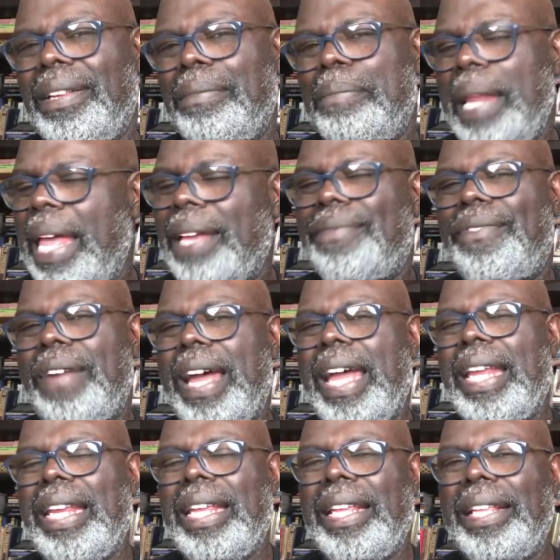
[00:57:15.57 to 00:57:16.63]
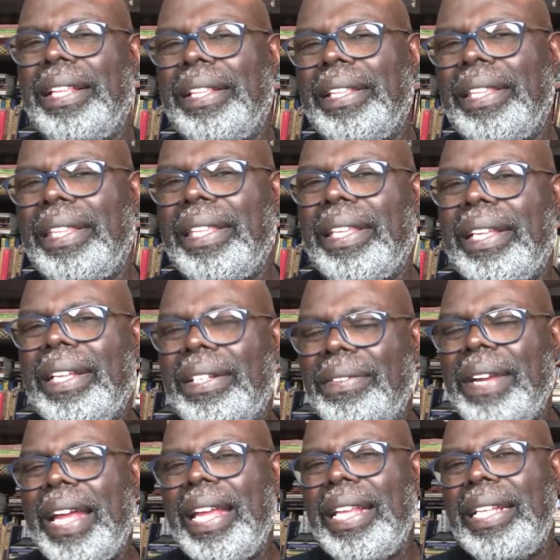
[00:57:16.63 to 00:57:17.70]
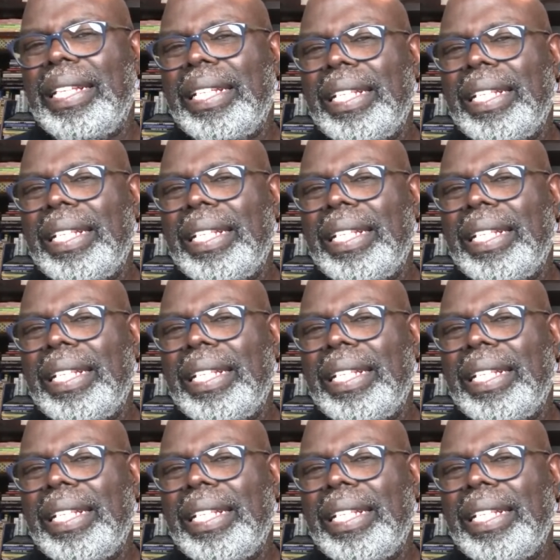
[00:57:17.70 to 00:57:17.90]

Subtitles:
Black Friday, all right?